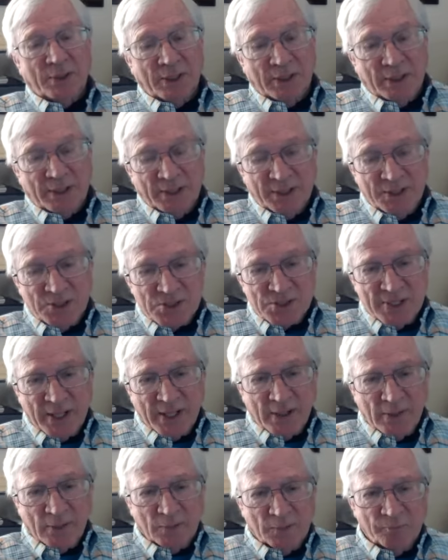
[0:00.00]
than it is
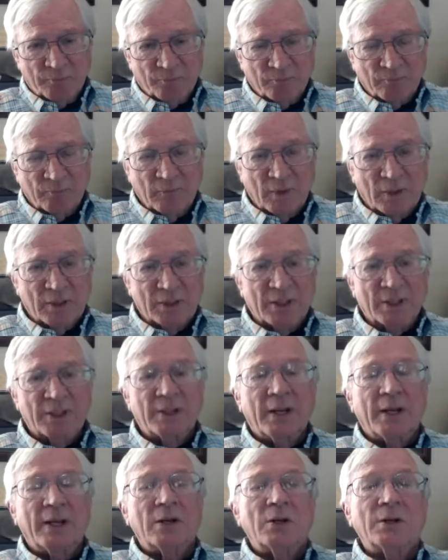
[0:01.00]
now. The
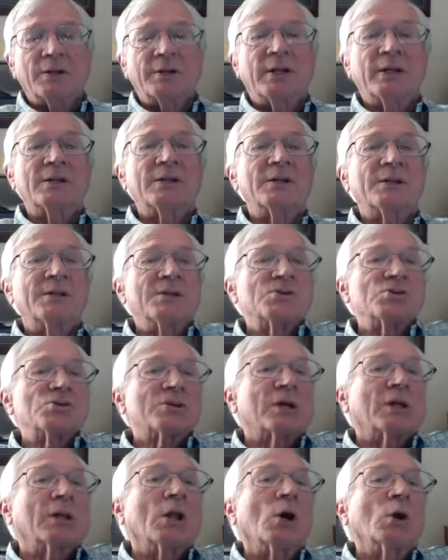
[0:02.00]
debtor didn't
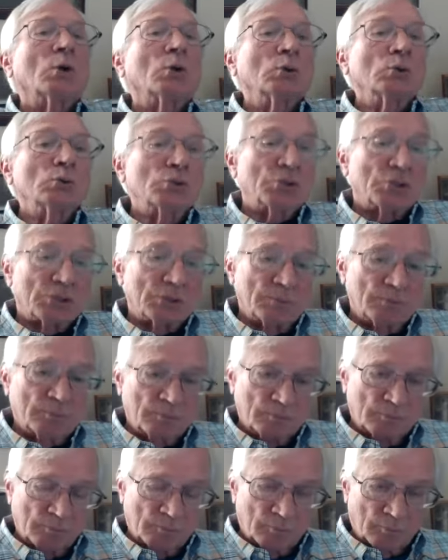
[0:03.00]
disclose
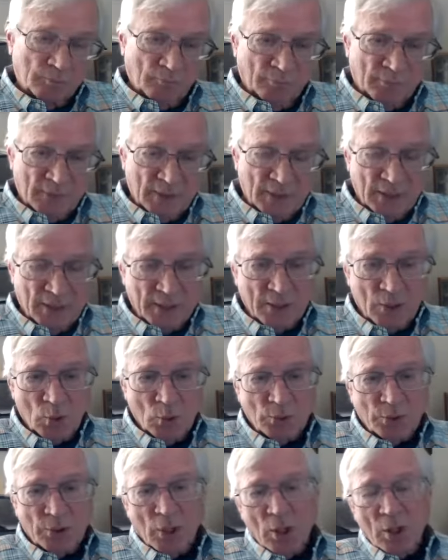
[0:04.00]
that he
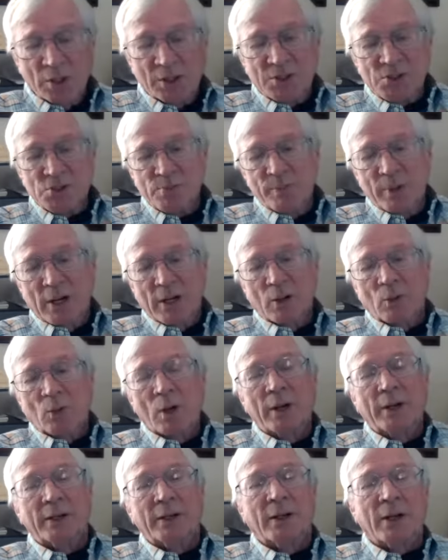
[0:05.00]
owned all this
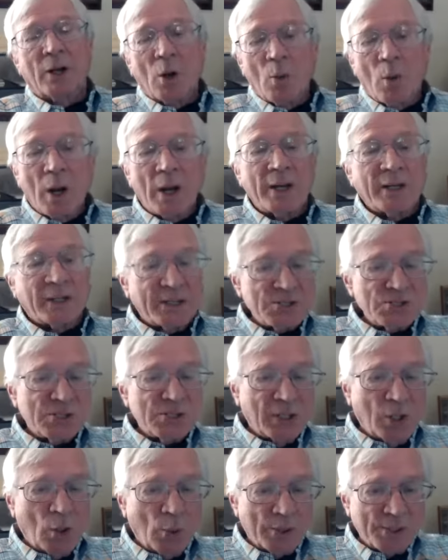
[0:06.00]
marijuana. You know why? Because
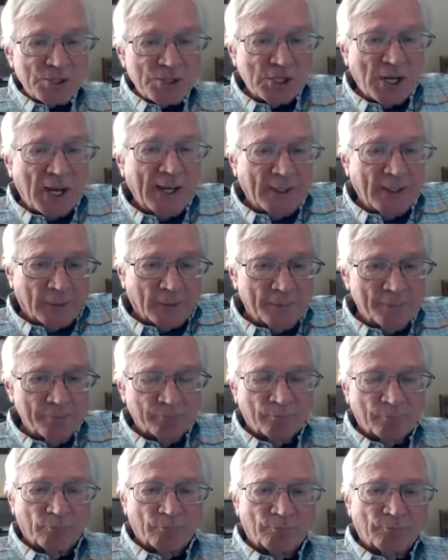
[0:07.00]
he'd go to jail.
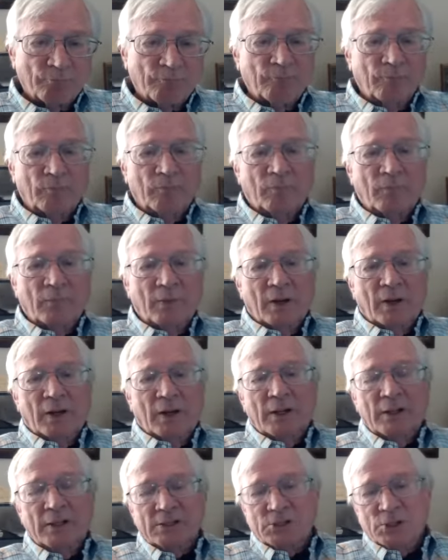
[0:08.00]

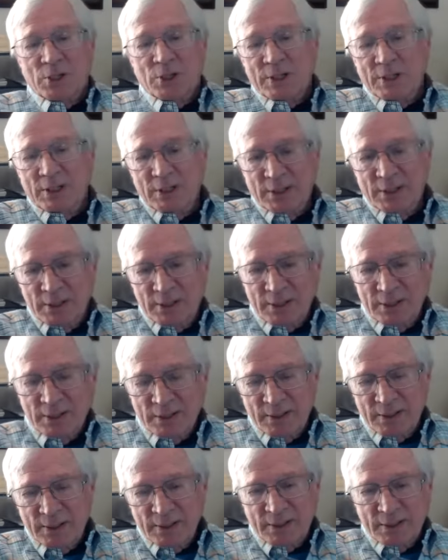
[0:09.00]
So
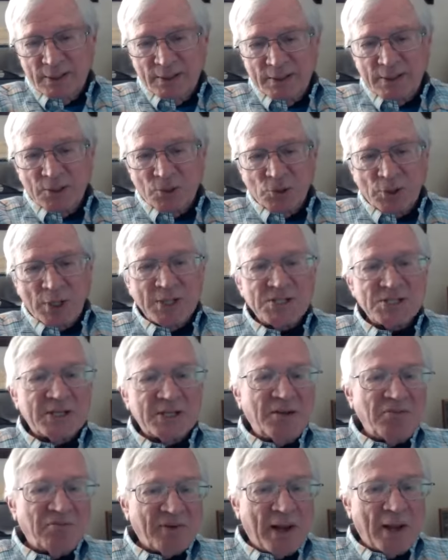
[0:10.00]
the
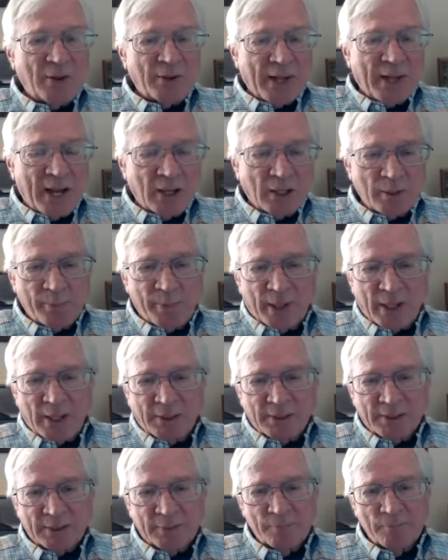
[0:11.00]
trustee found out
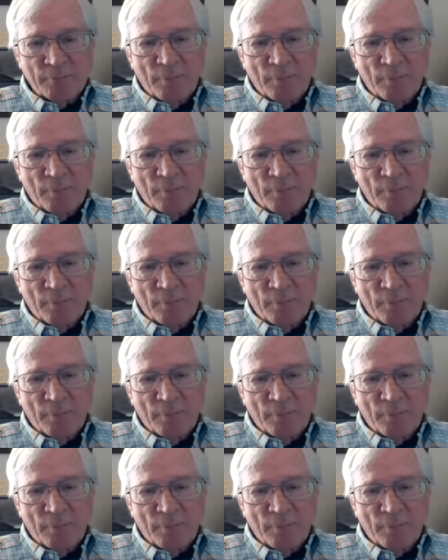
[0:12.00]
about